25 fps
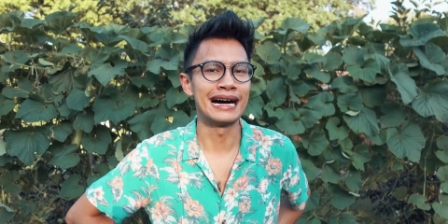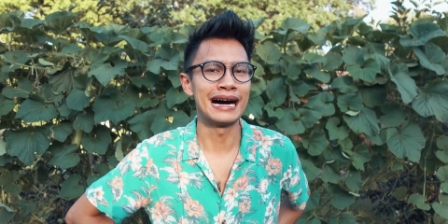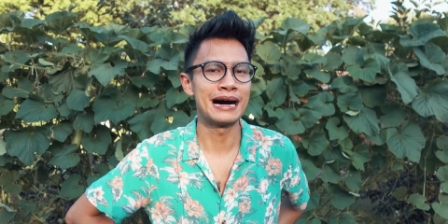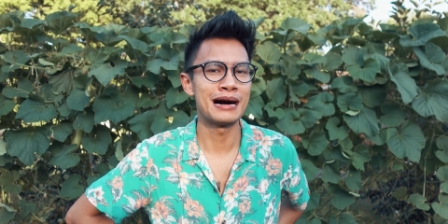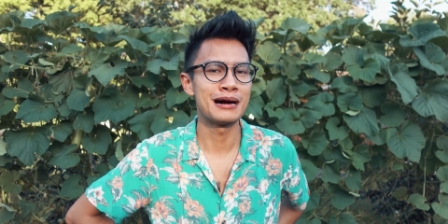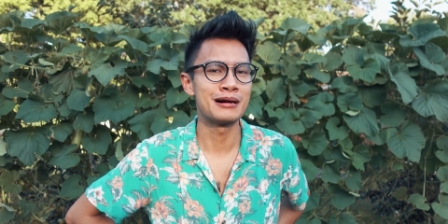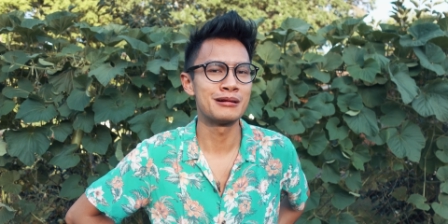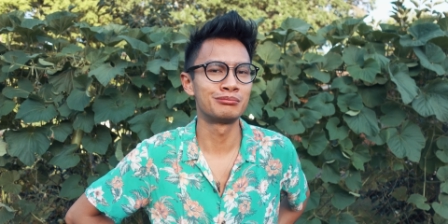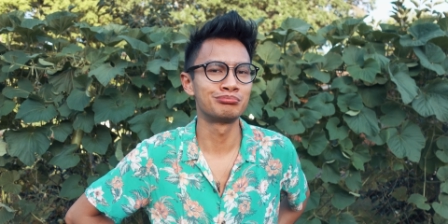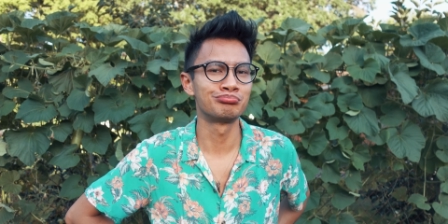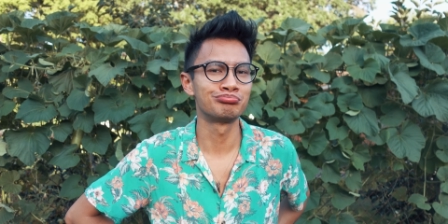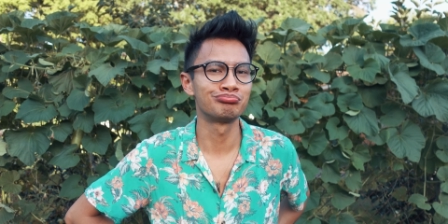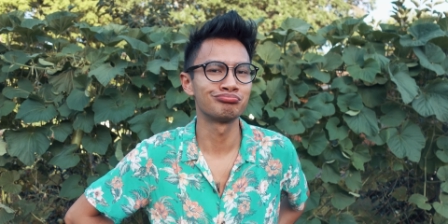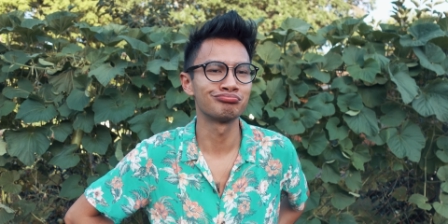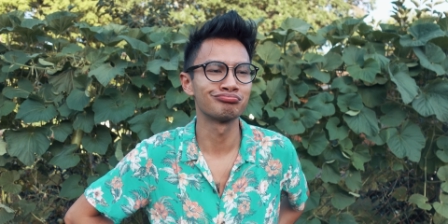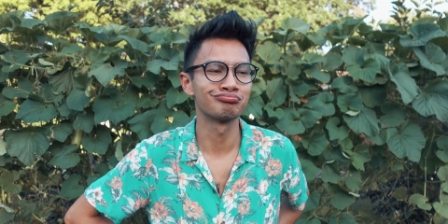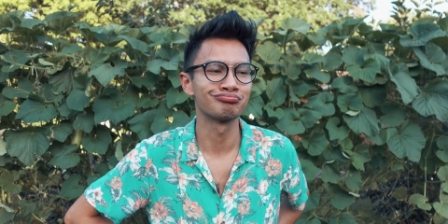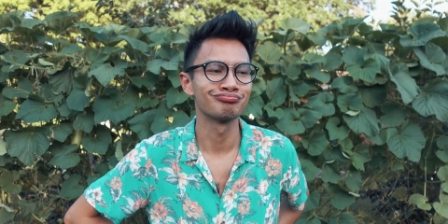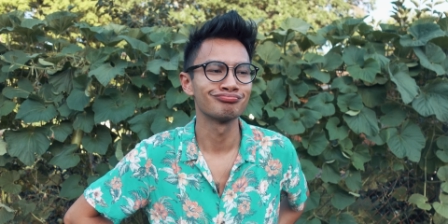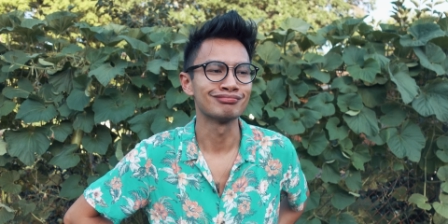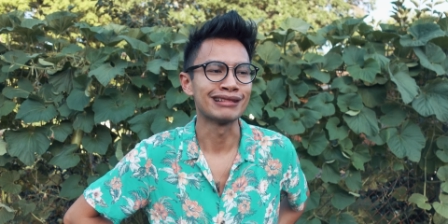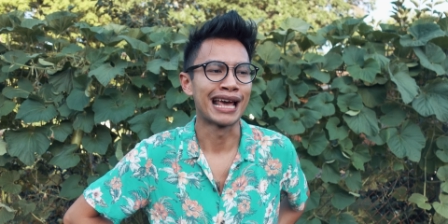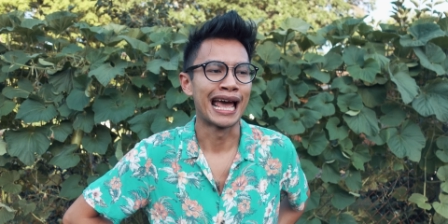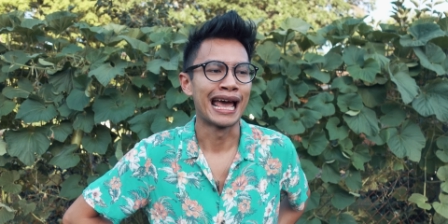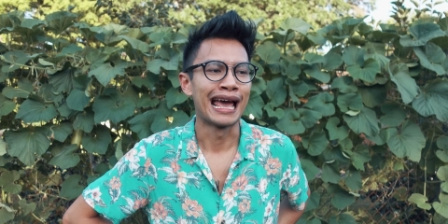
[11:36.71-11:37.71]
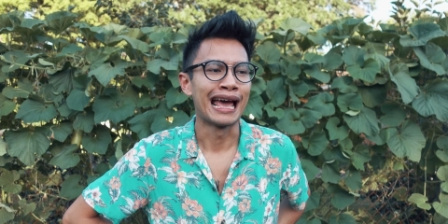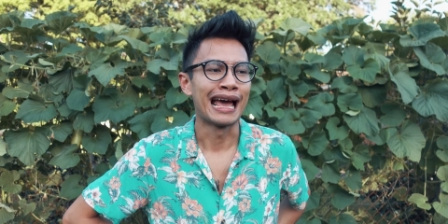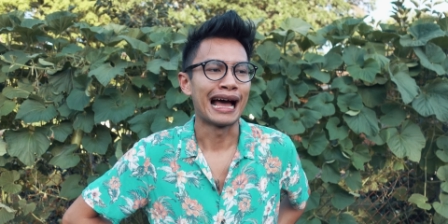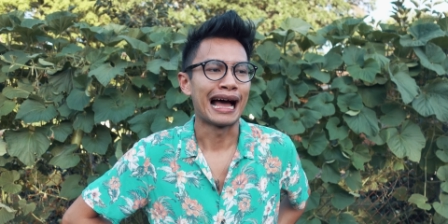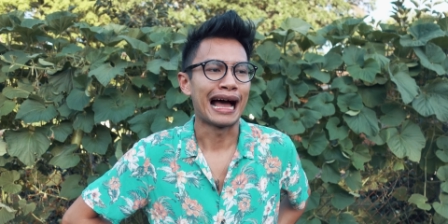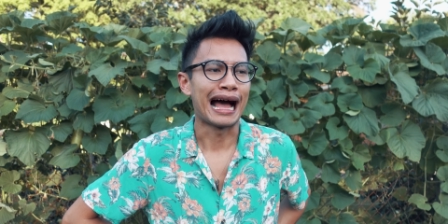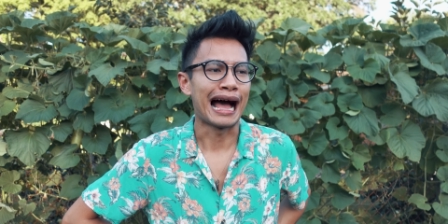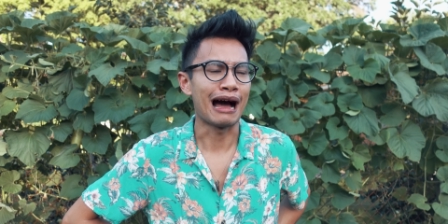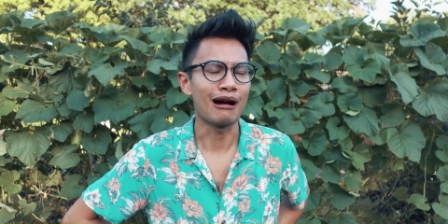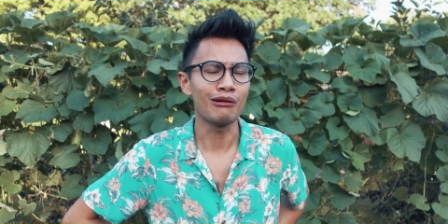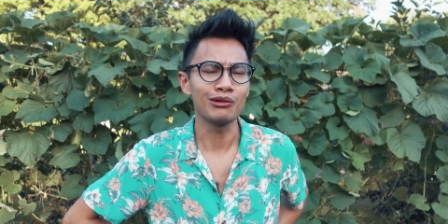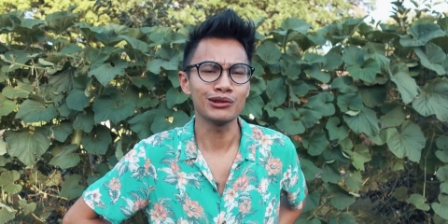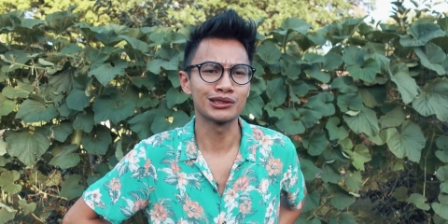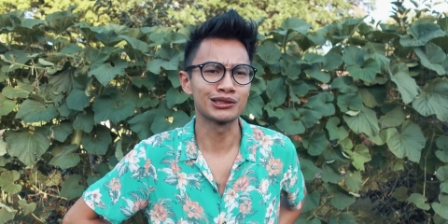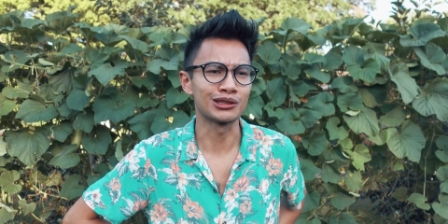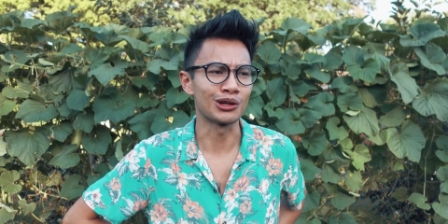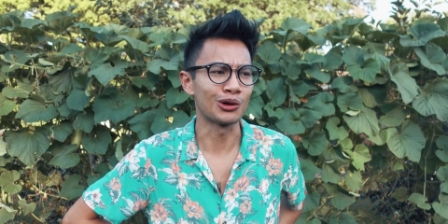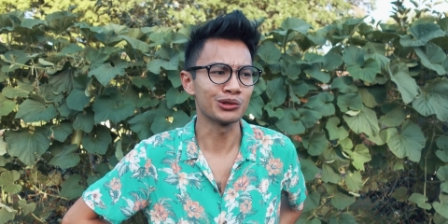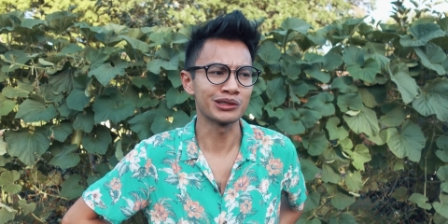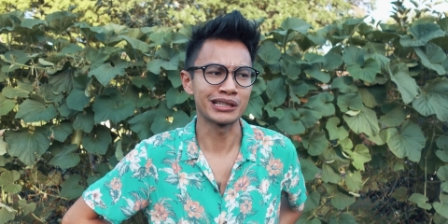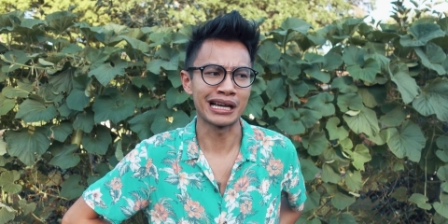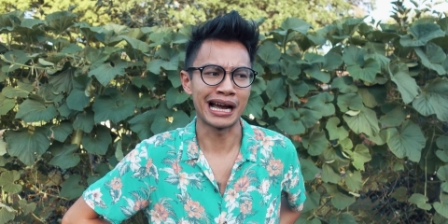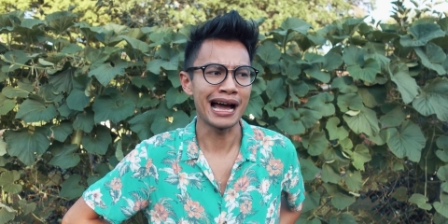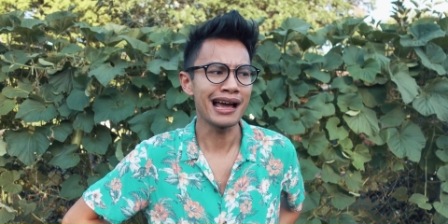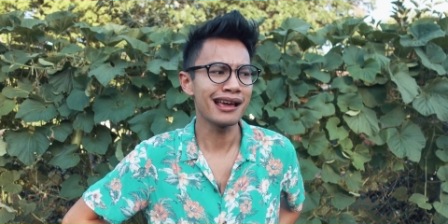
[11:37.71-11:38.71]
I was
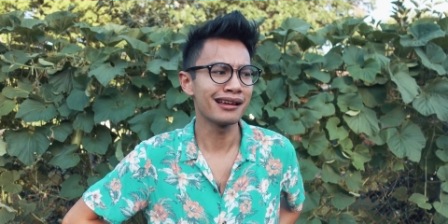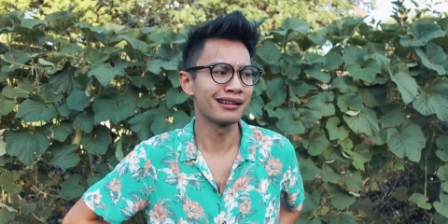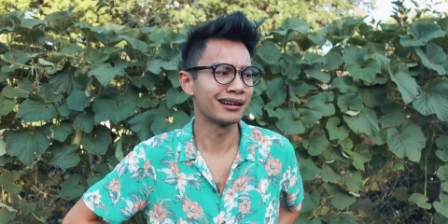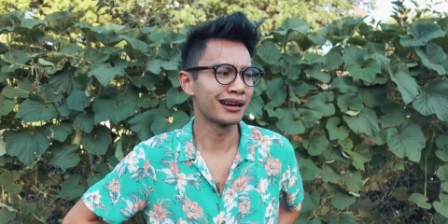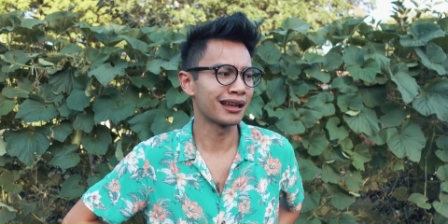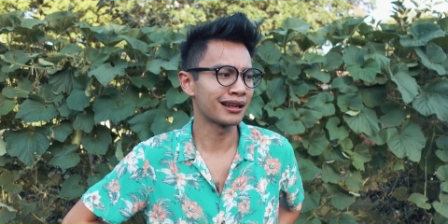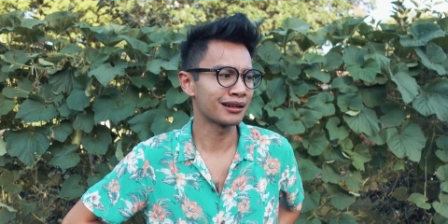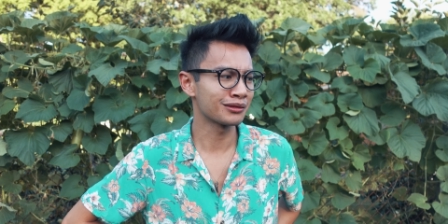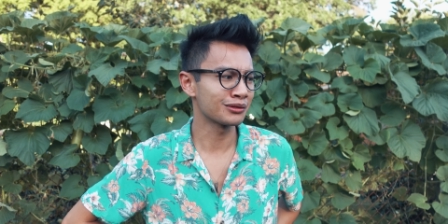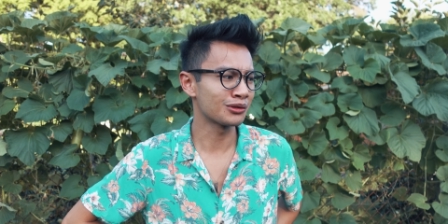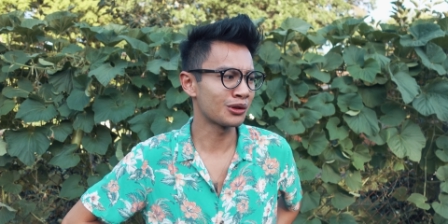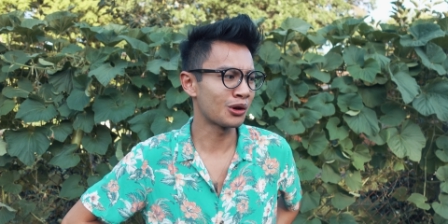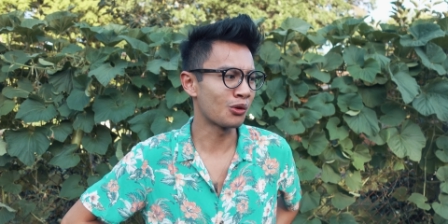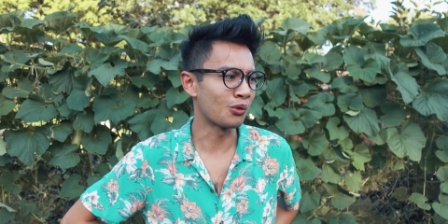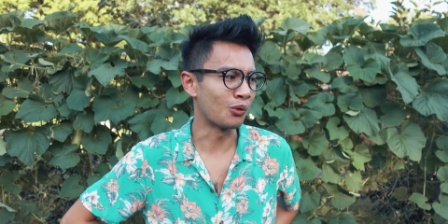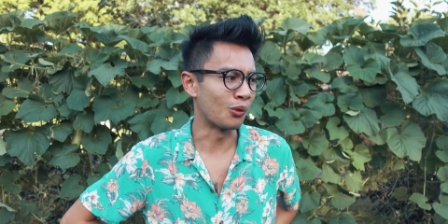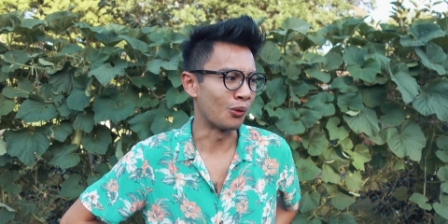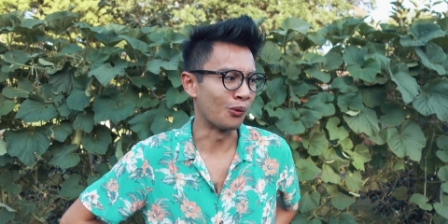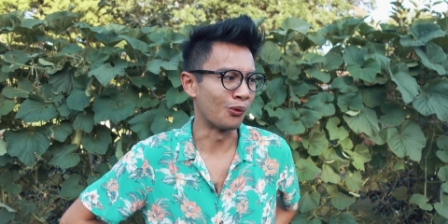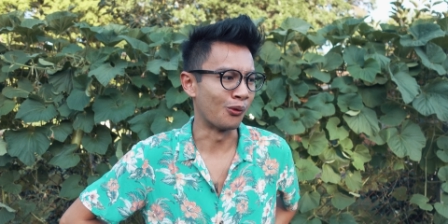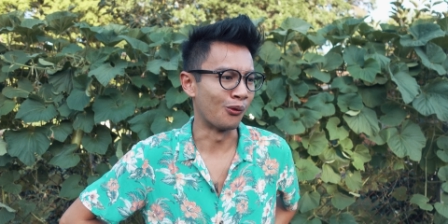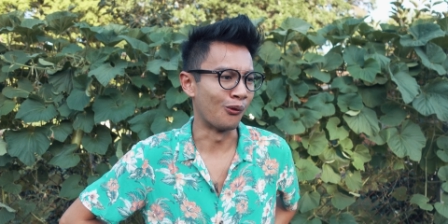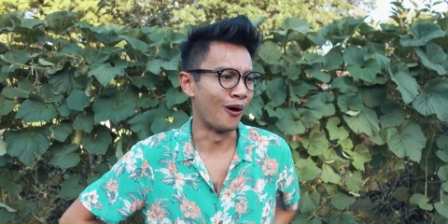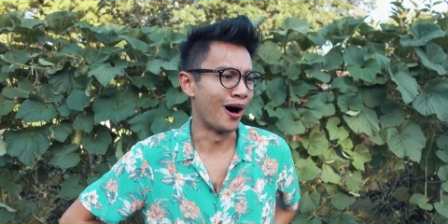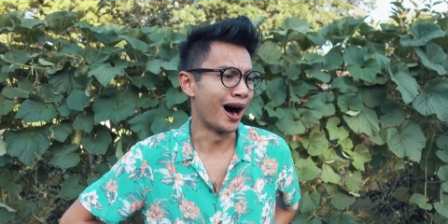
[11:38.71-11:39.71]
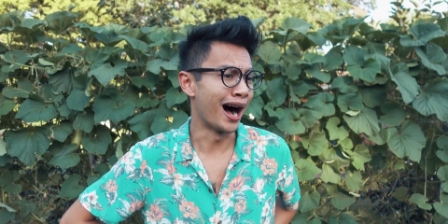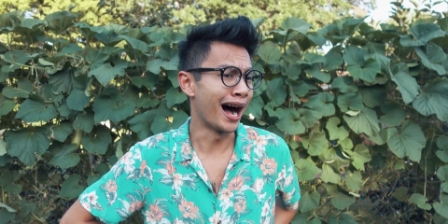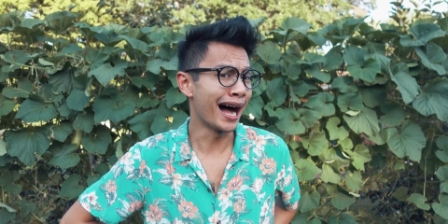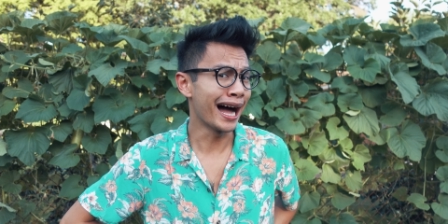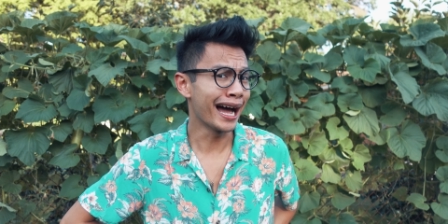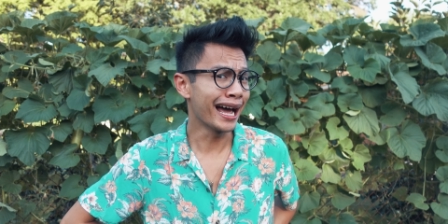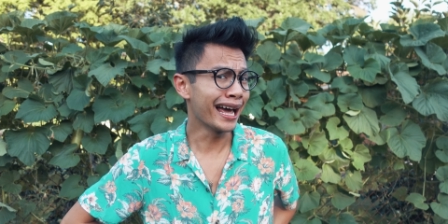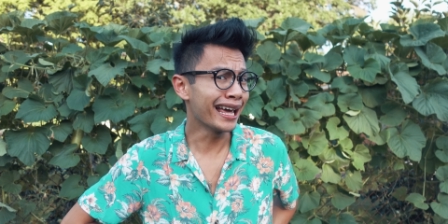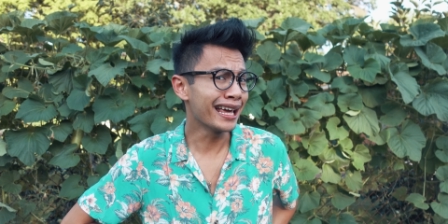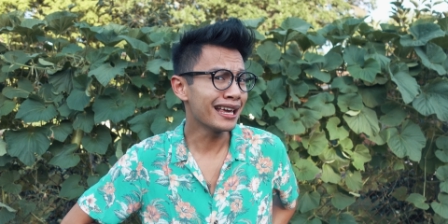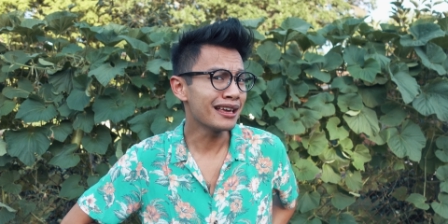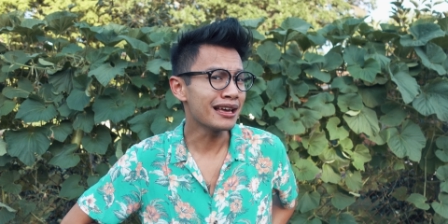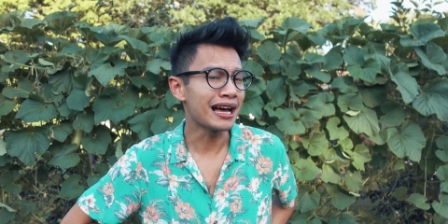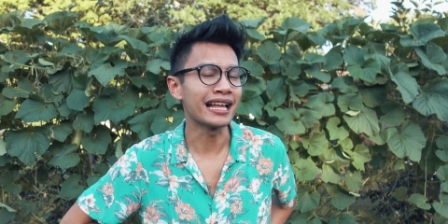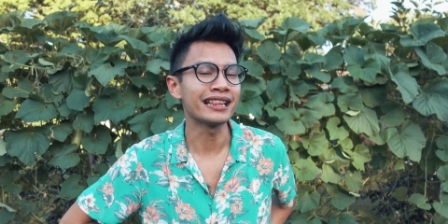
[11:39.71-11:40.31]
so tired. I don't know why.